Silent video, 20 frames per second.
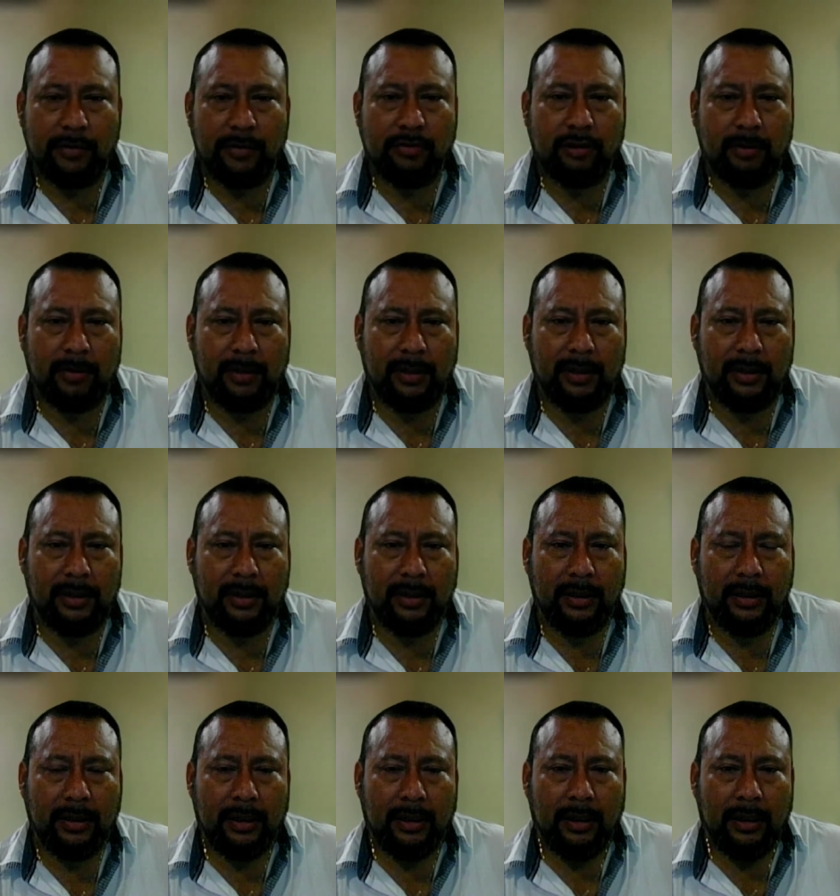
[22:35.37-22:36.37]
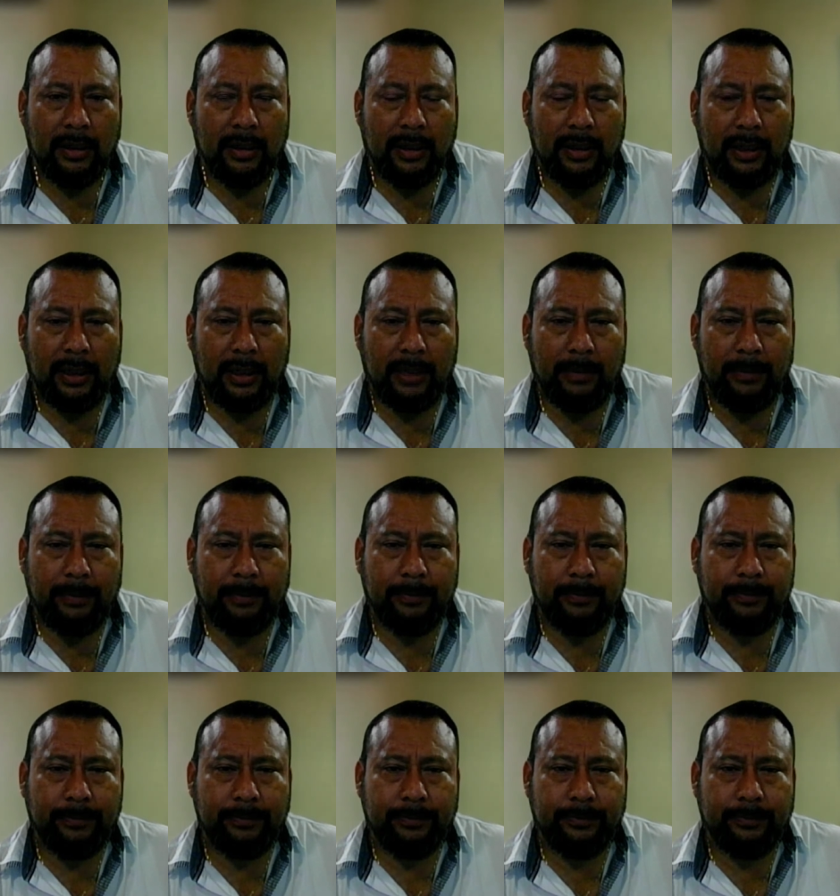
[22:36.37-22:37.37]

contraband um,